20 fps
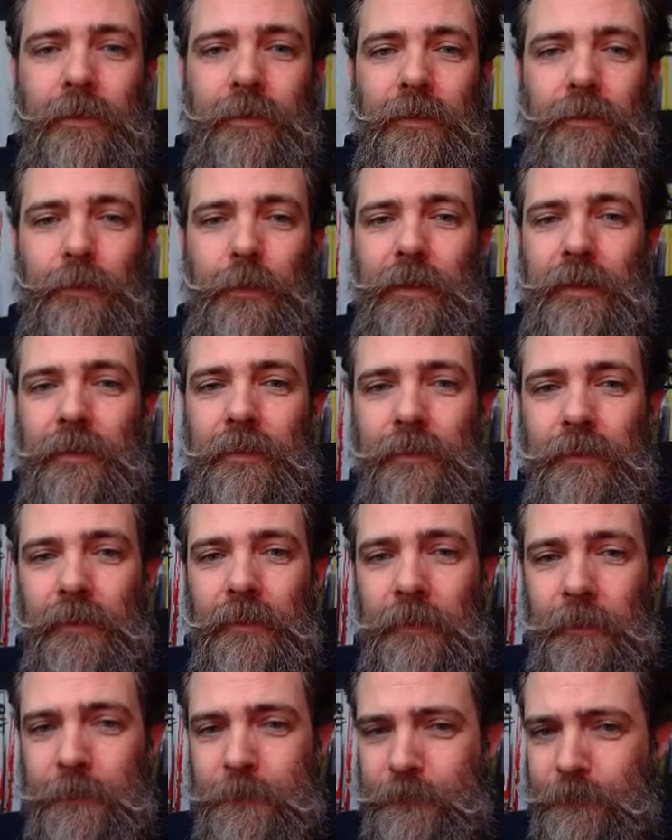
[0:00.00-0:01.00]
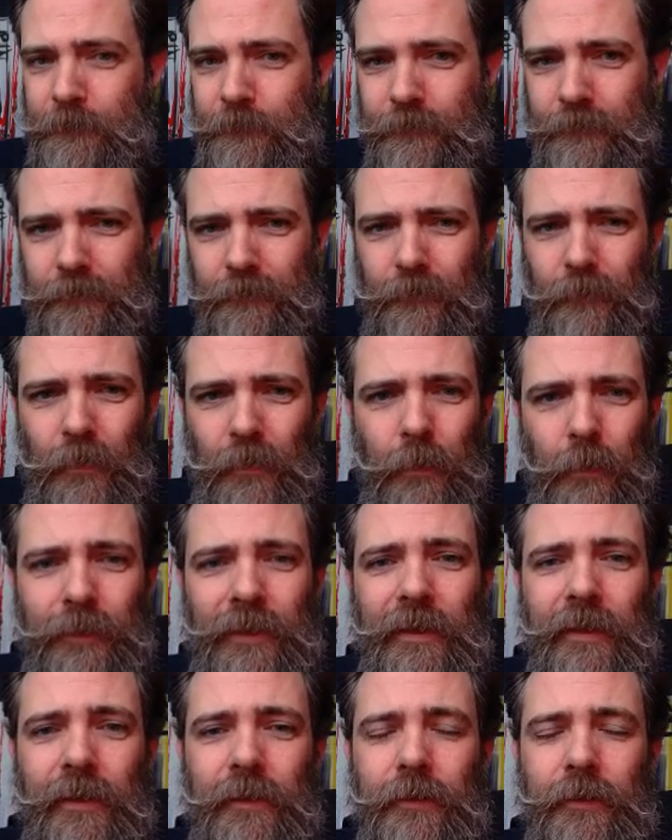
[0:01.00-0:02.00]
as we can see,
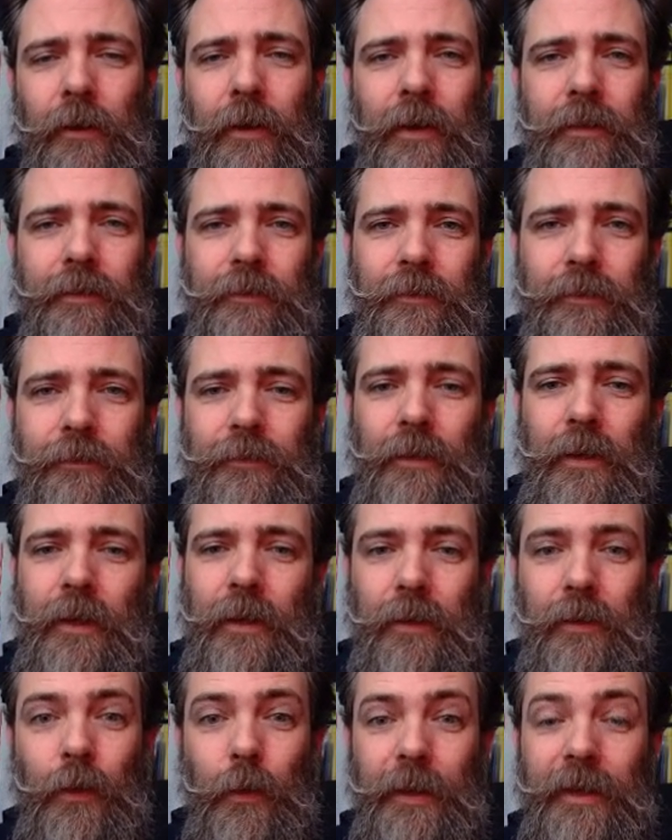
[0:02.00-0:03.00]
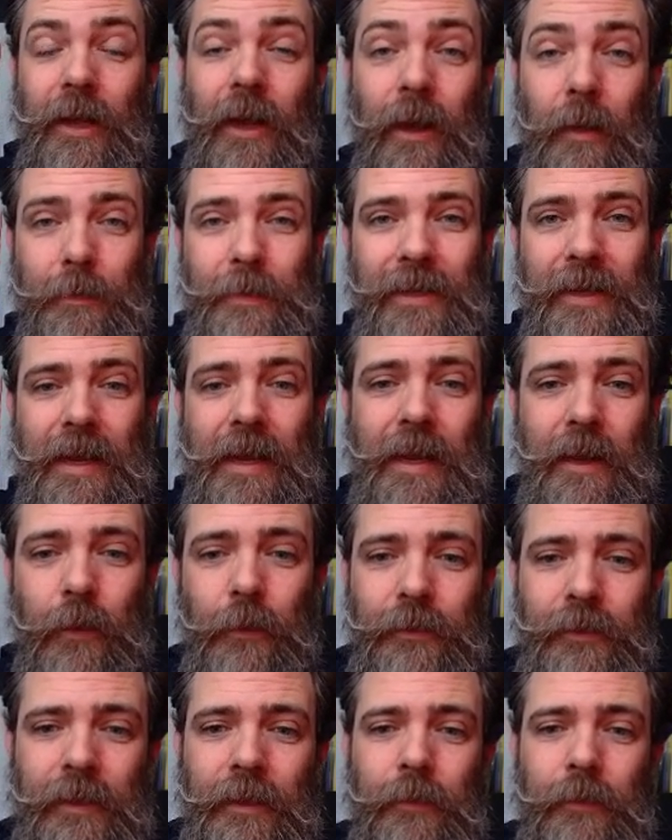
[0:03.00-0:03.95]
with the exhaust going up and out,